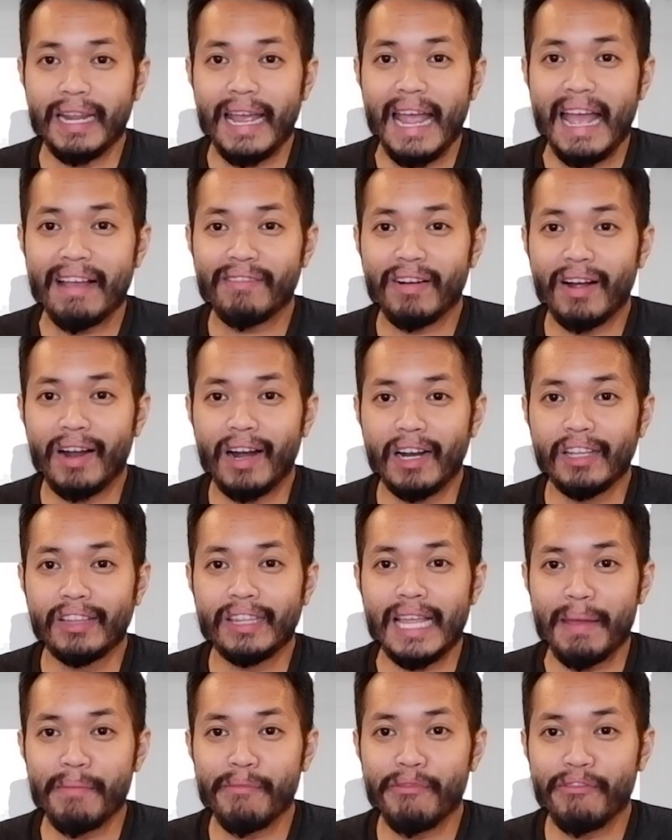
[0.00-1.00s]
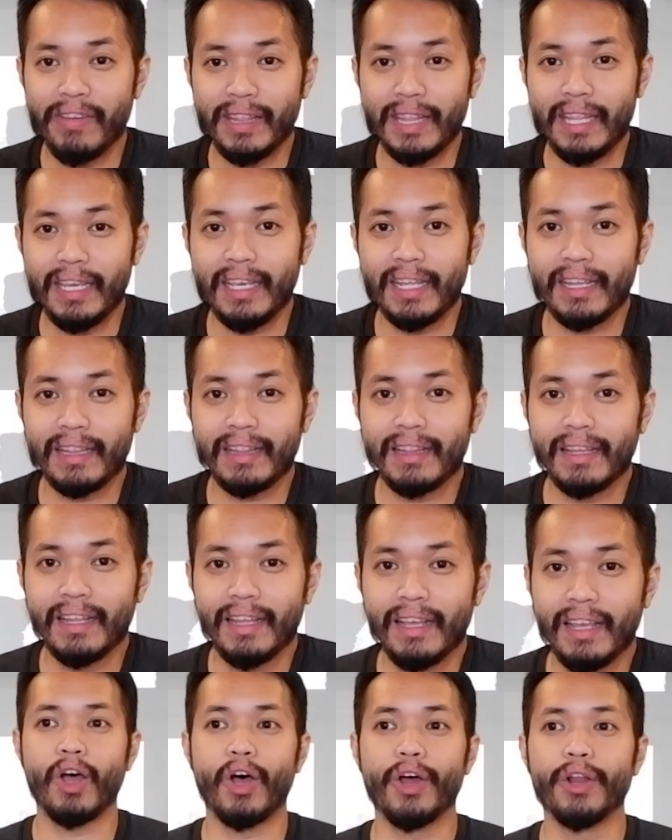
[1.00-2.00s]
but I have a hard time fitting it
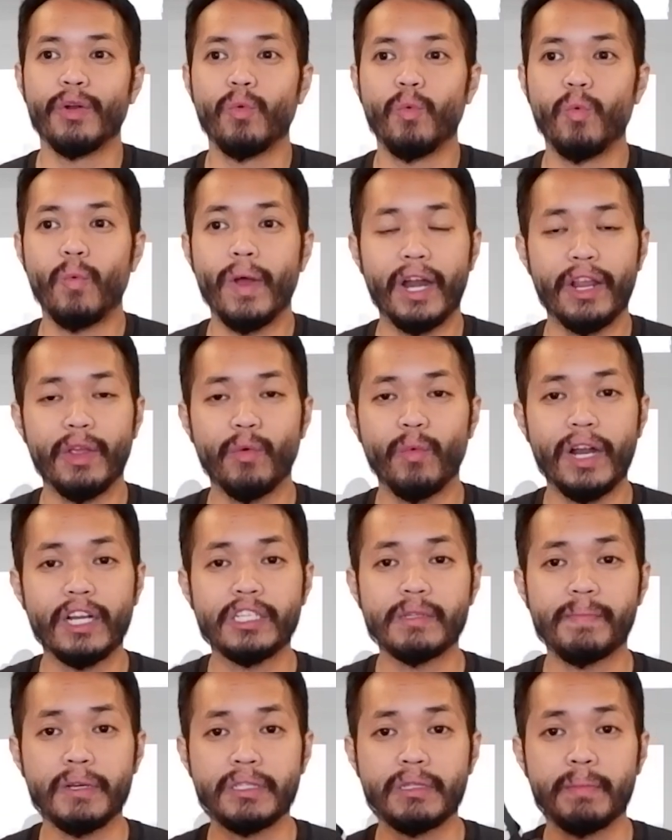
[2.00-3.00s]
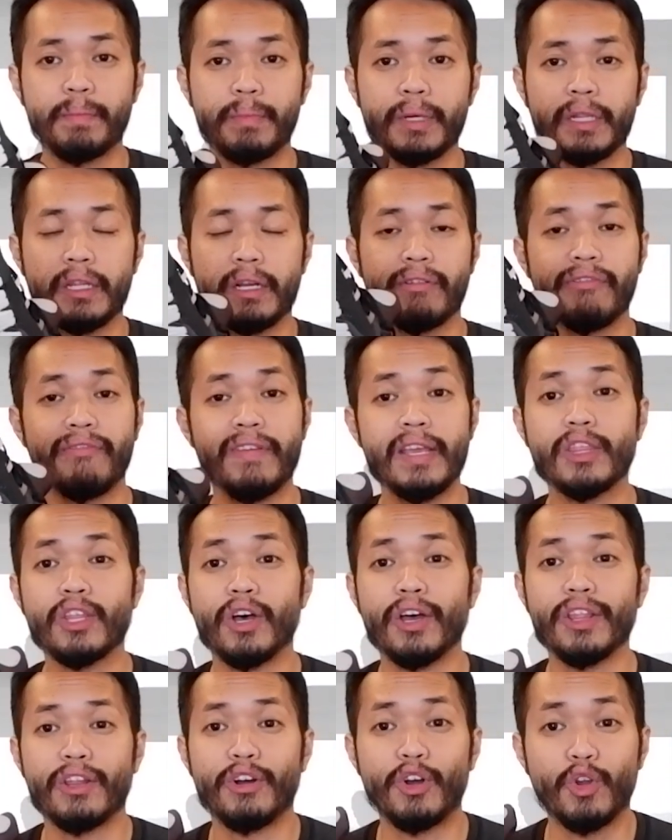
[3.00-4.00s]
on where you're supposed to put your
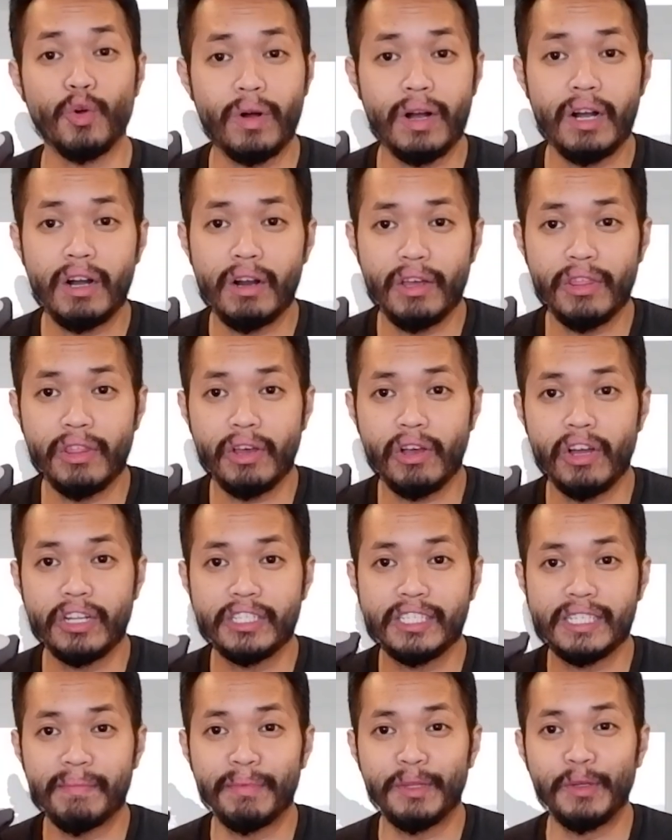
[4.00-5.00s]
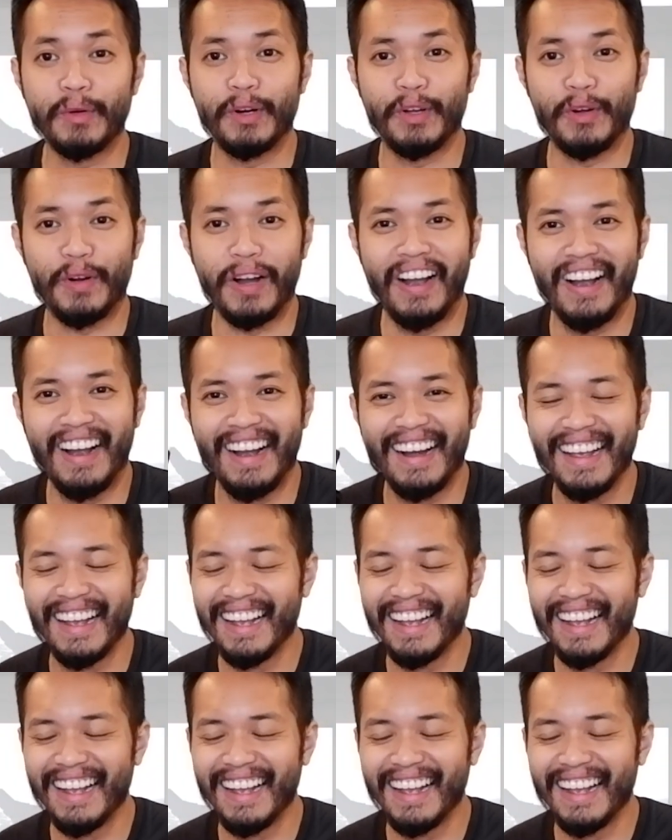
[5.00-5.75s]
feet on the rower, on the Concept 2 rower.